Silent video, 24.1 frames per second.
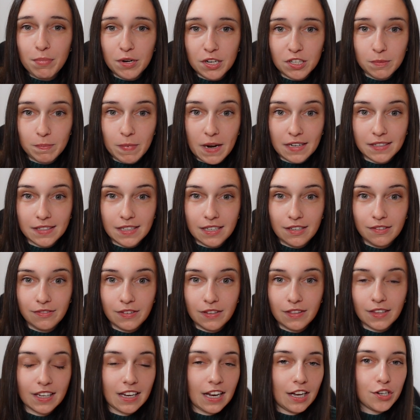perspective,
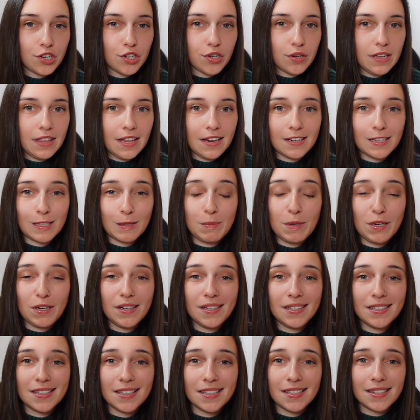the country that
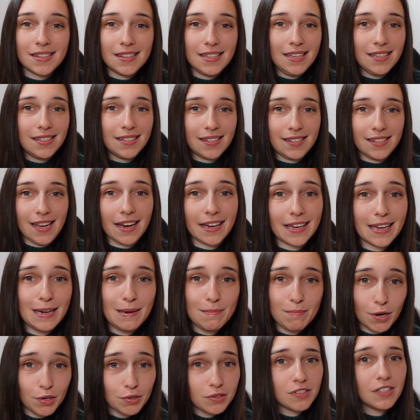experiences the second
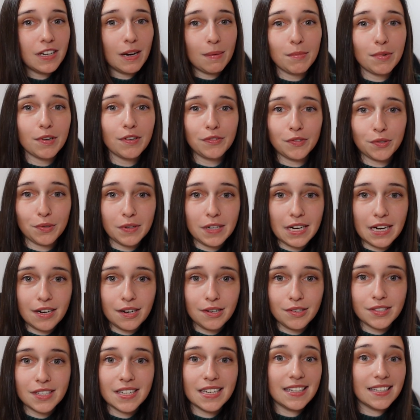most number of
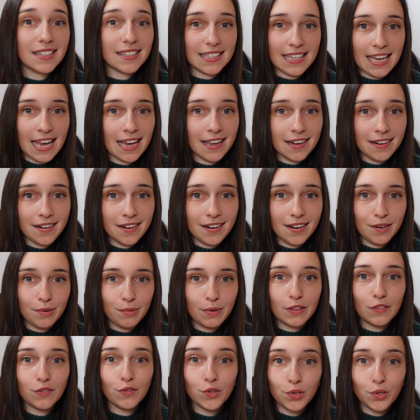tornadoes is Canada with